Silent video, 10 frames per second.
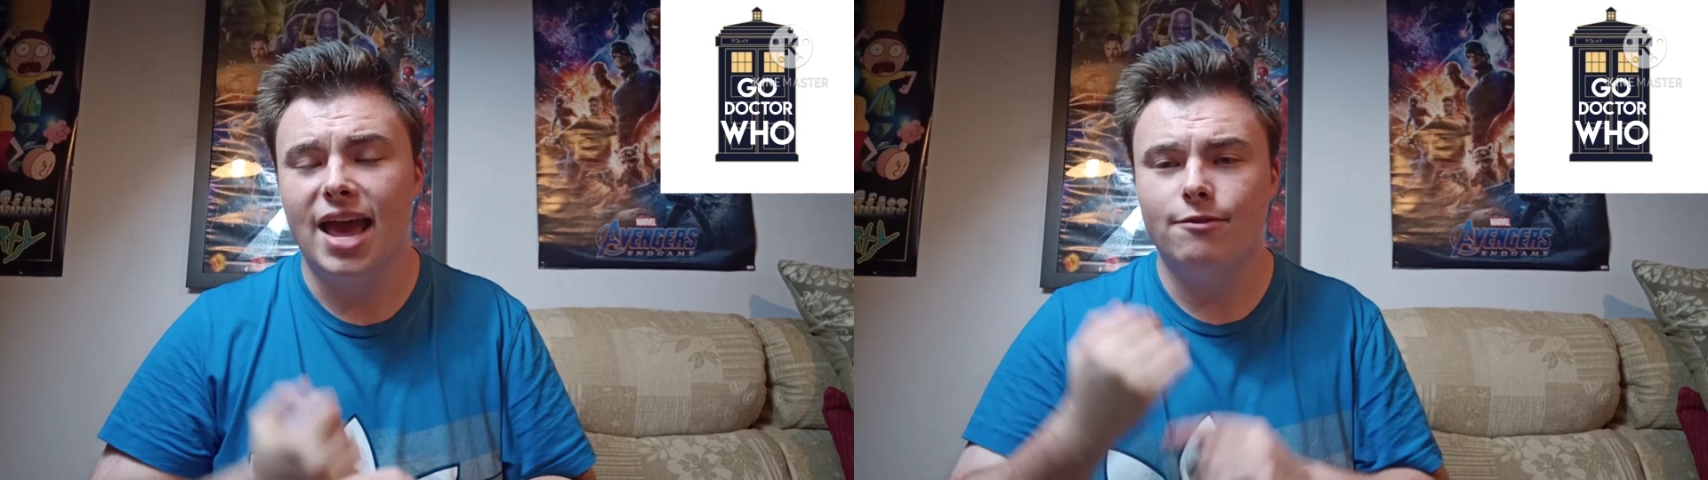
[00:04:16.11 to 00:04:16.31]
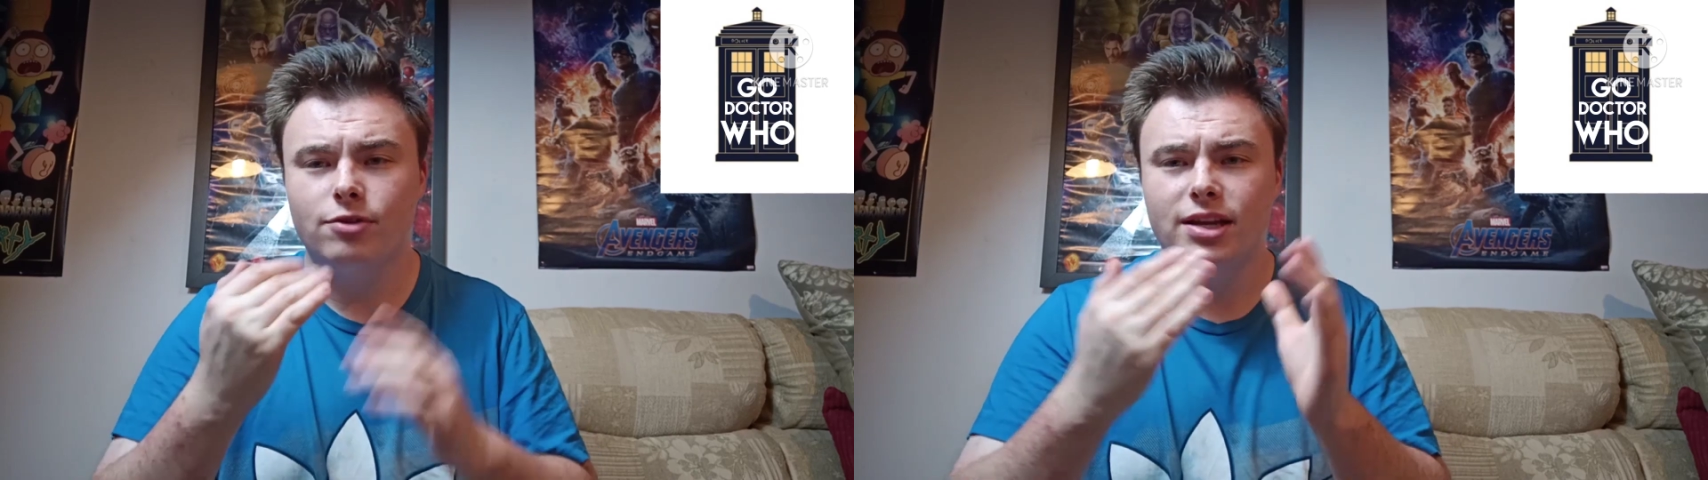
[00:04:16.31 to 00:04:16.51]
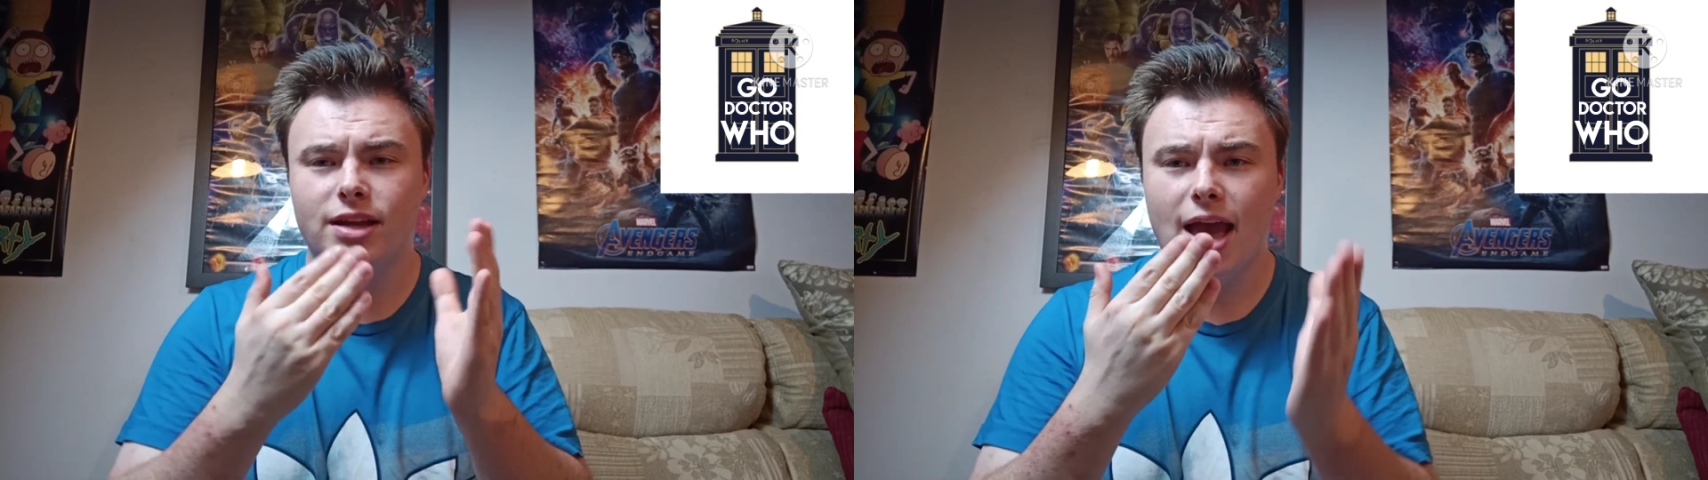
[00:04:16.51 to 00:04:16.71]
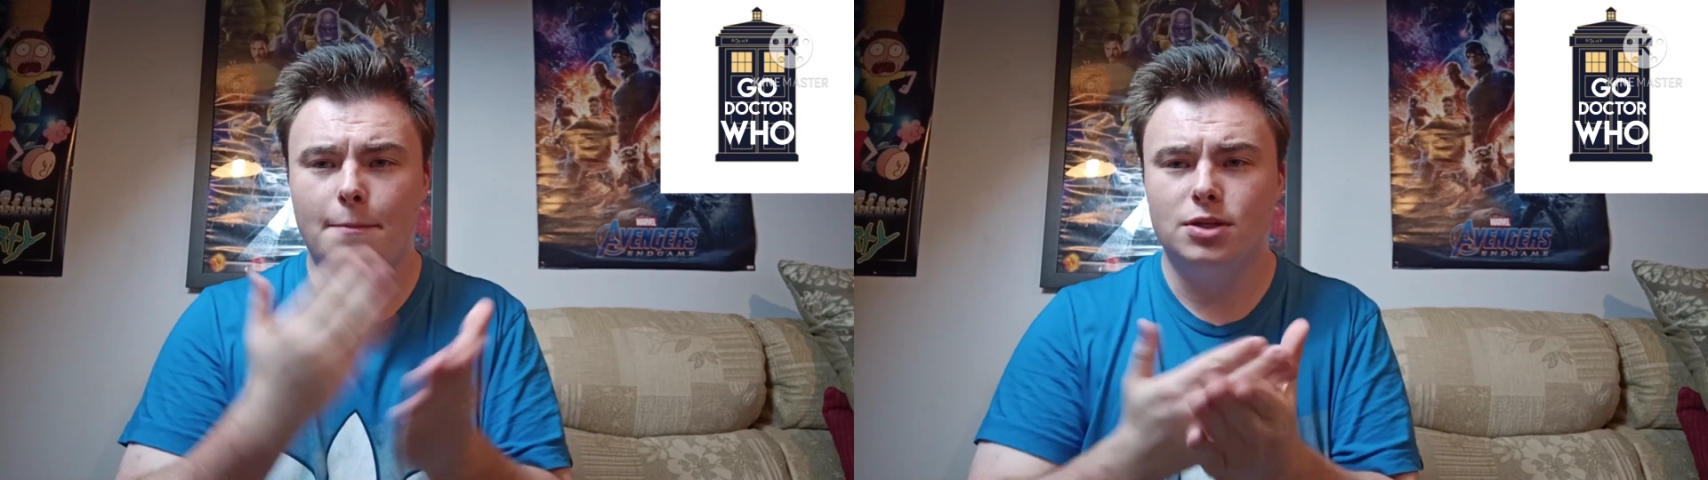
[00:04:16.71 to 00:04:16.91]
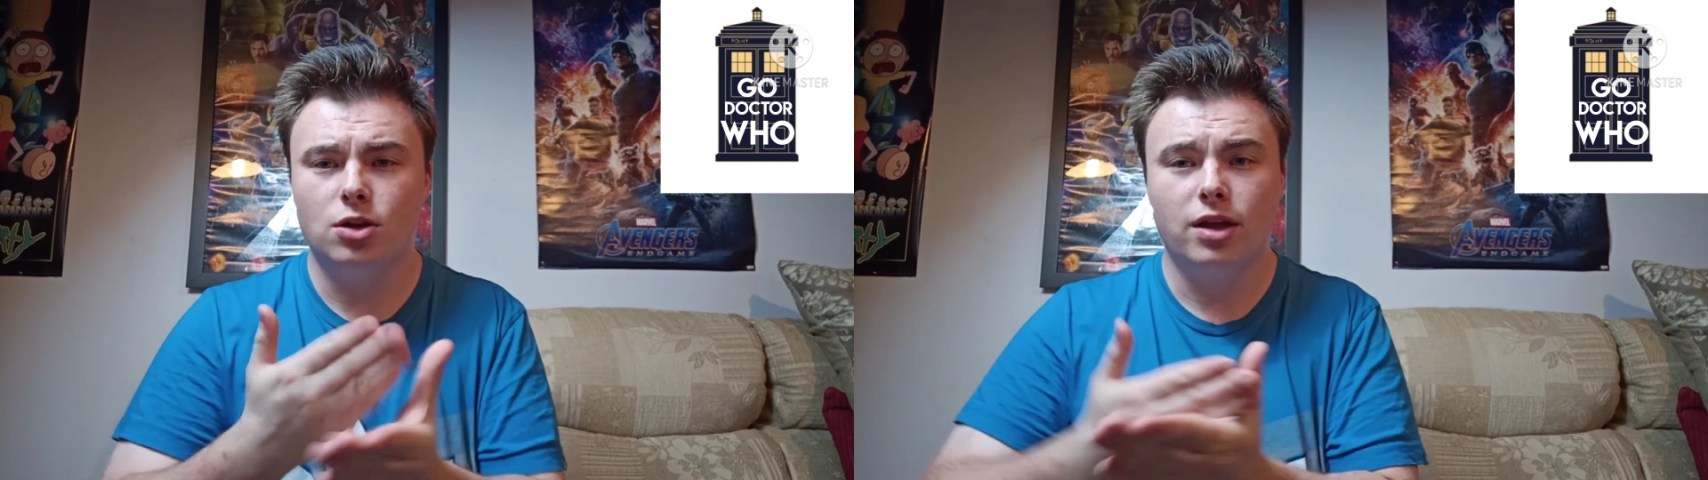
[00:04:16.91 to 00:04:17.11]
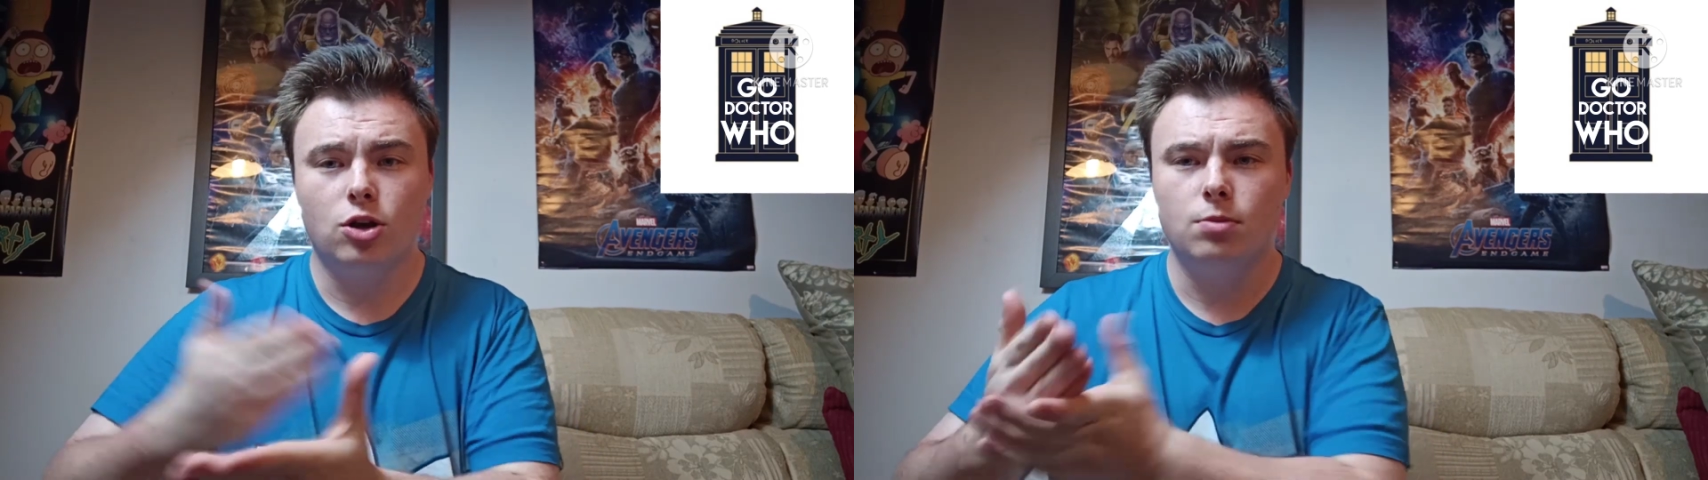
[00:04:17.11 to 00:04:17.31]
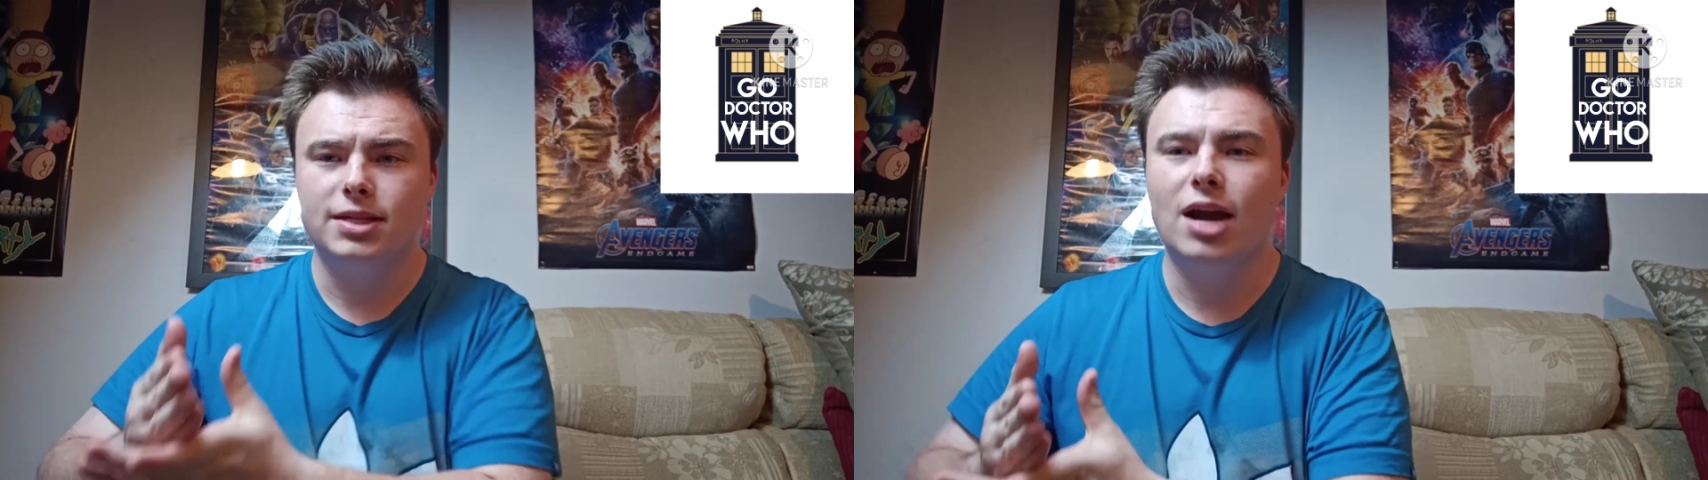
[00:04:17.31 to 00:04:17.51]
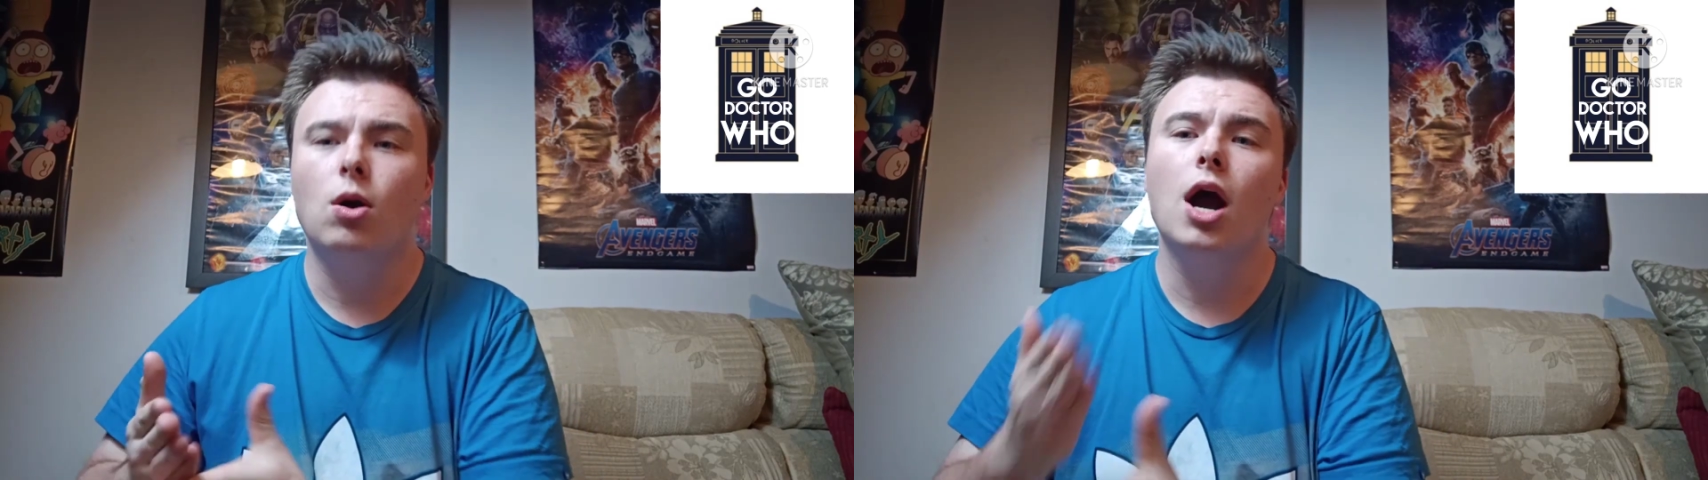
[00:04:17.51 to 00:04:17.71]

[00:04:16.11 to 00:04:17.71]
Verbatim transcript: Every episode that comes out,